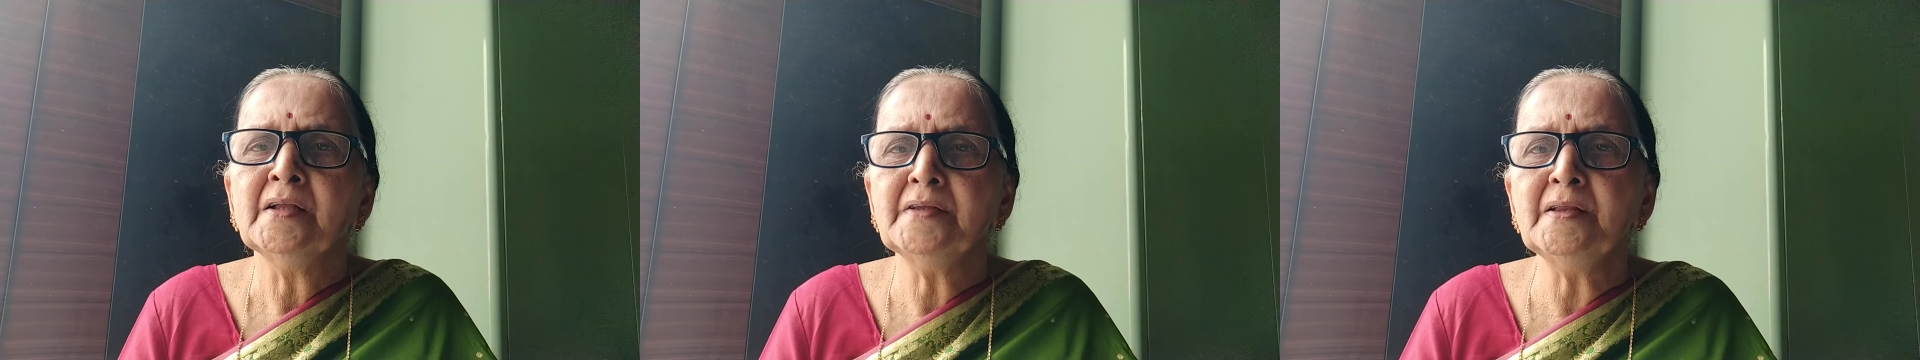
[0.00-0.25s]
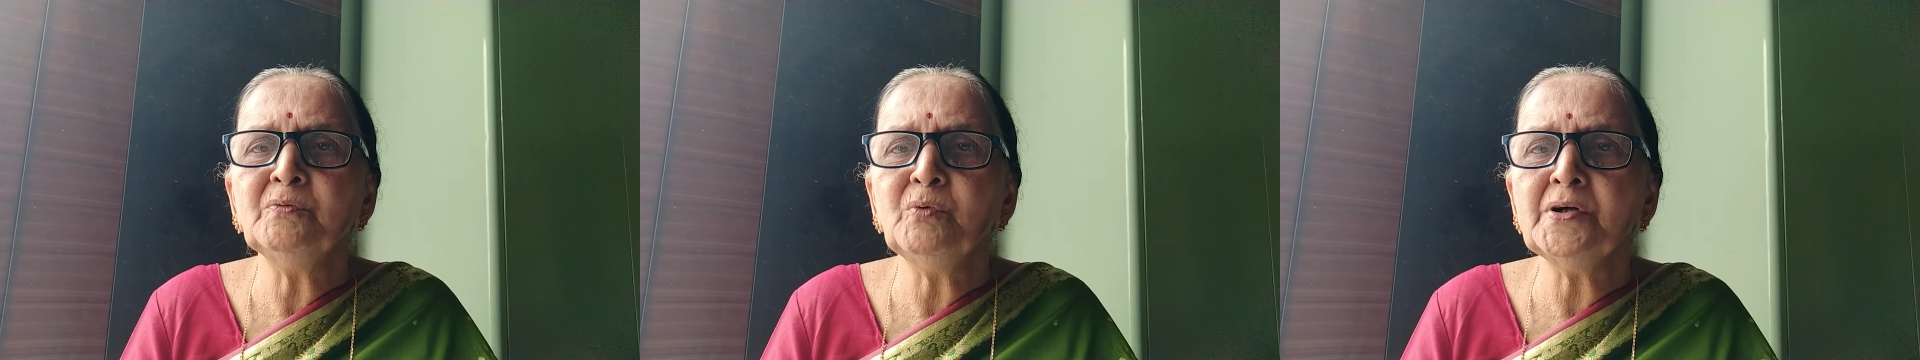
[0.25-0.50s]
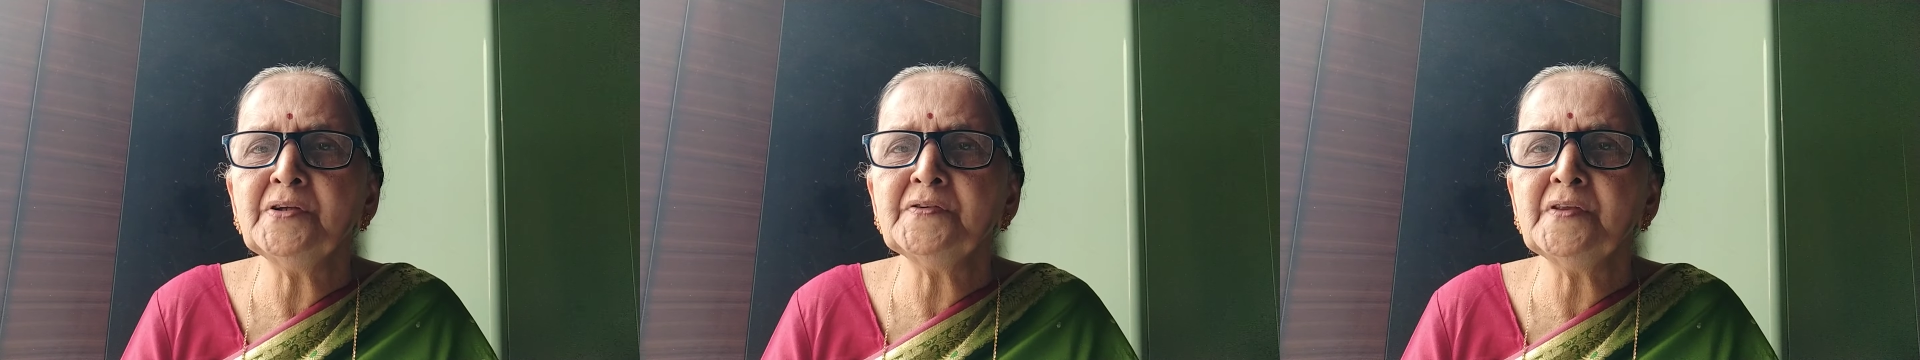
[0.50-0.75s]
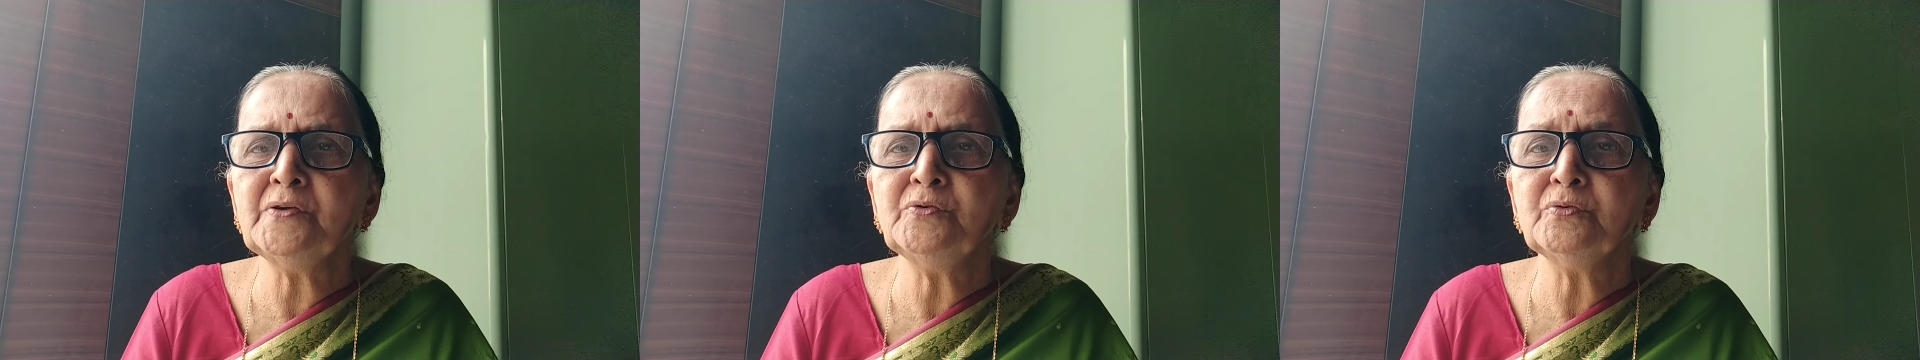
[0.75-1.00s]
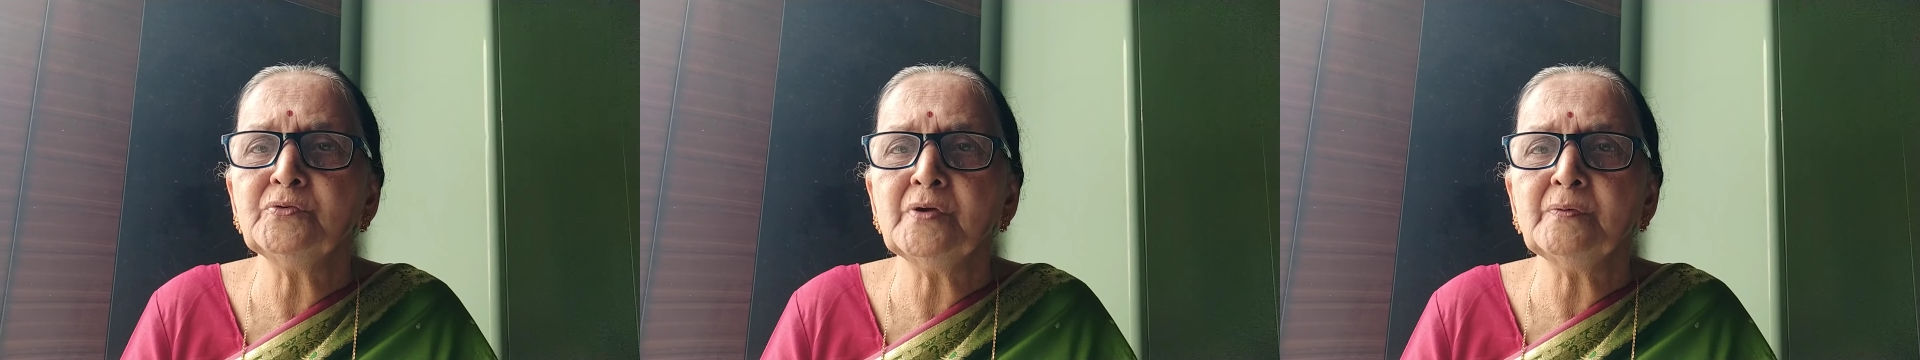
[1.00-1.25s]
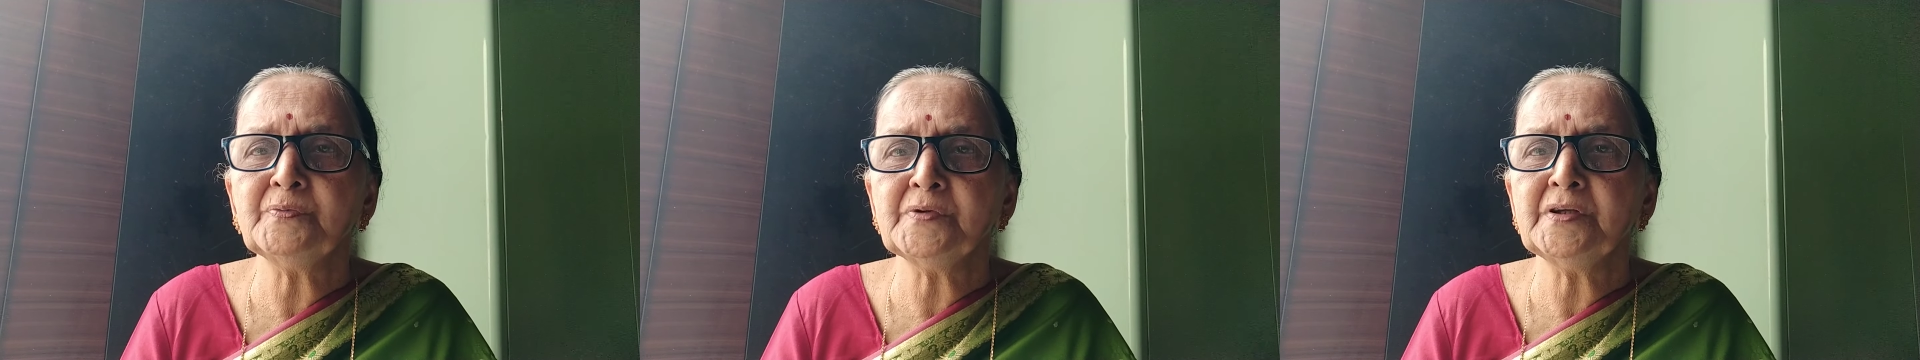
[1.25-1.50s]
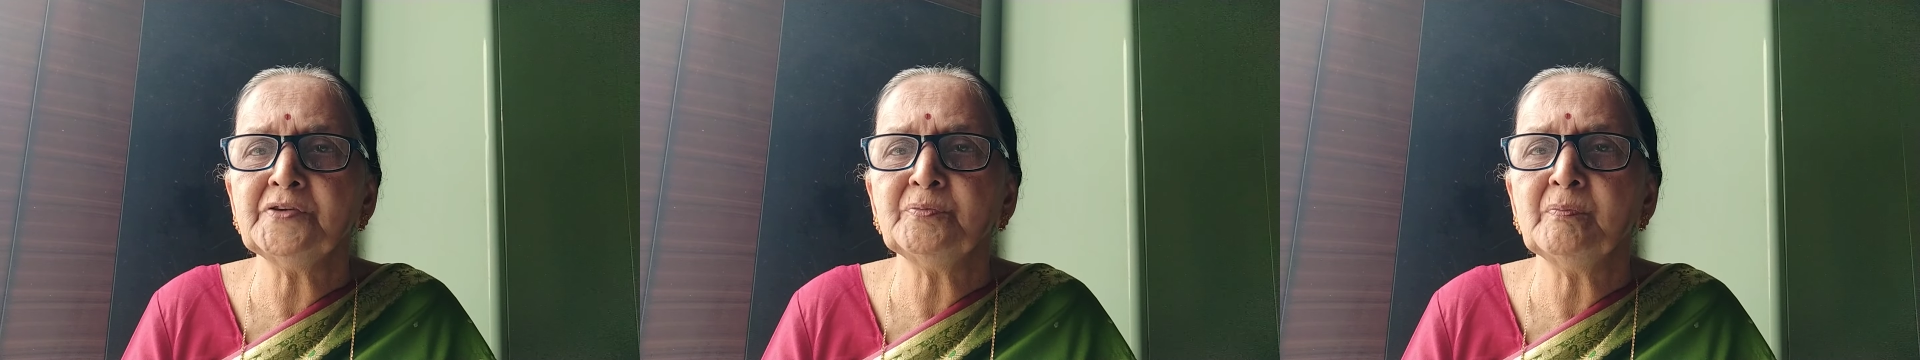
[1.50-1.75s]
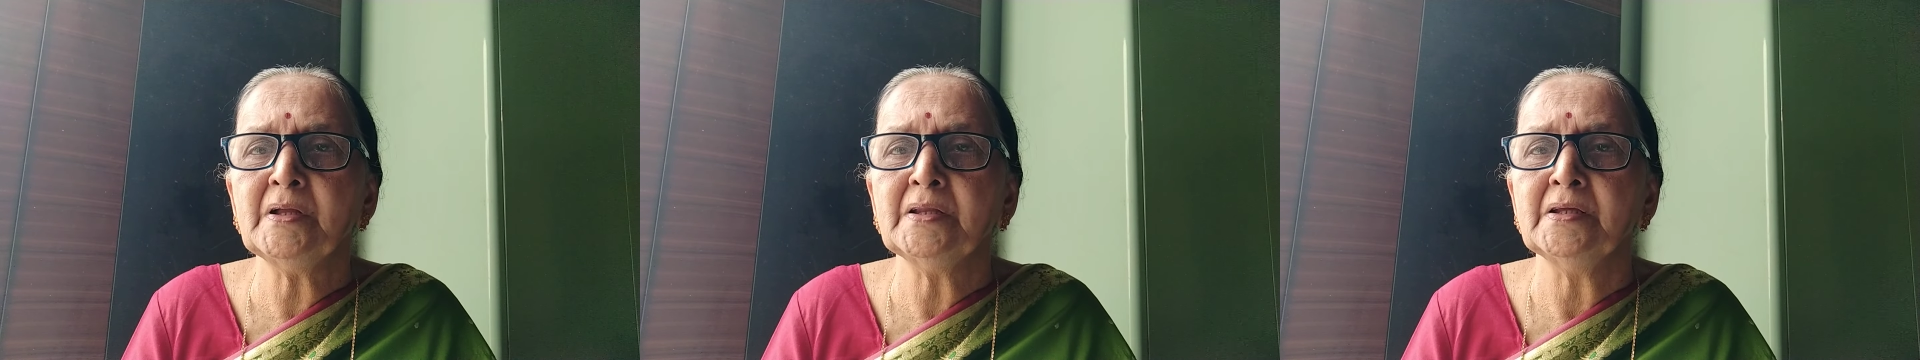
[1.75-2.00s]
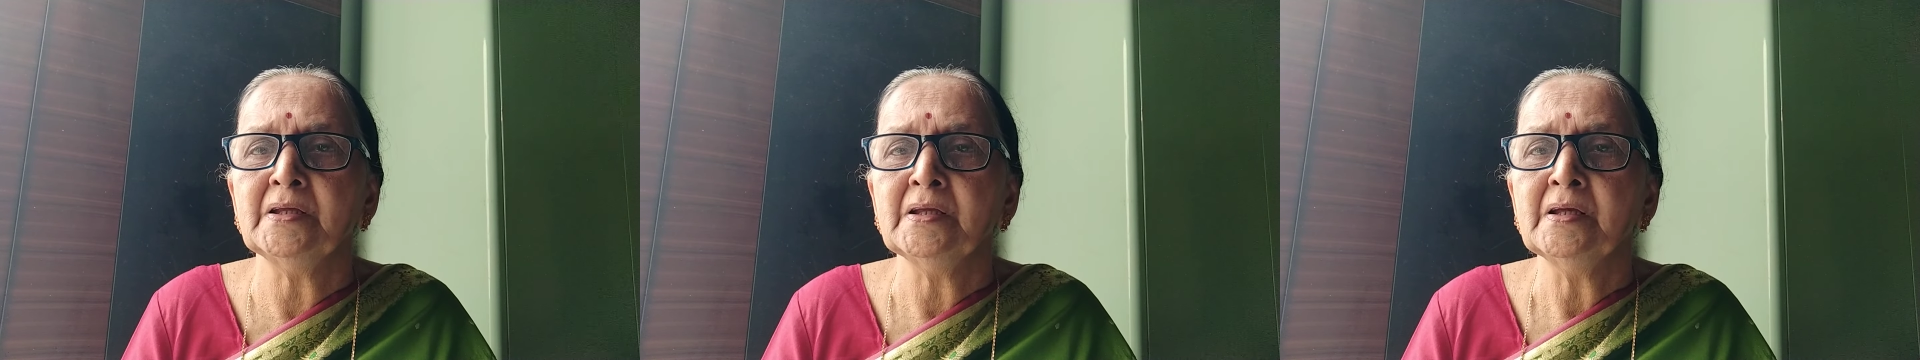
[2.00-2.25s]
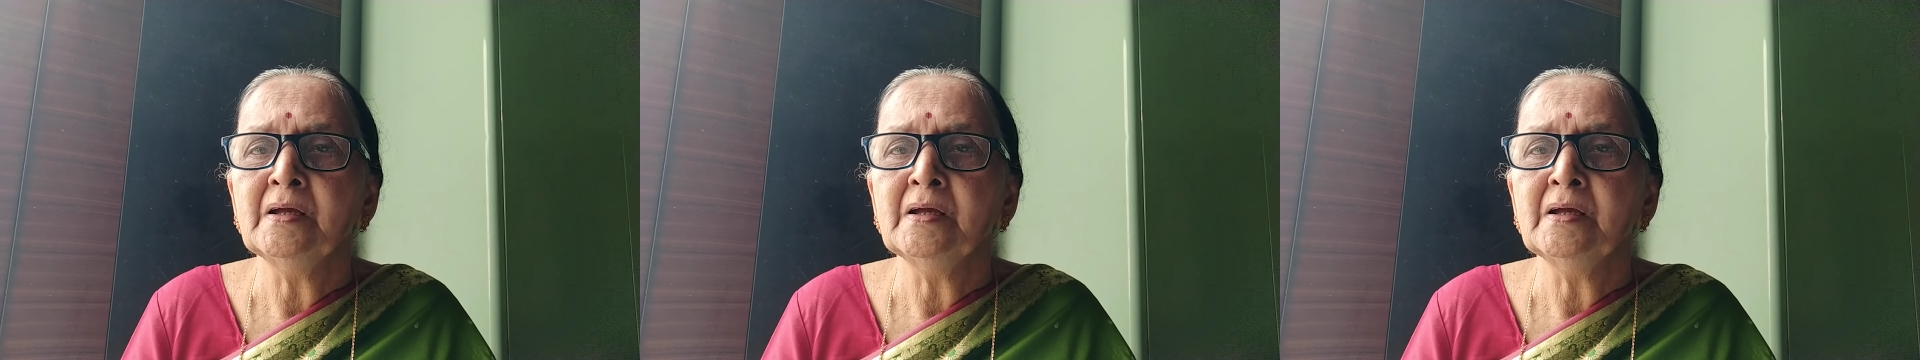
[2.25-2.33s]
Then what is the use of such money?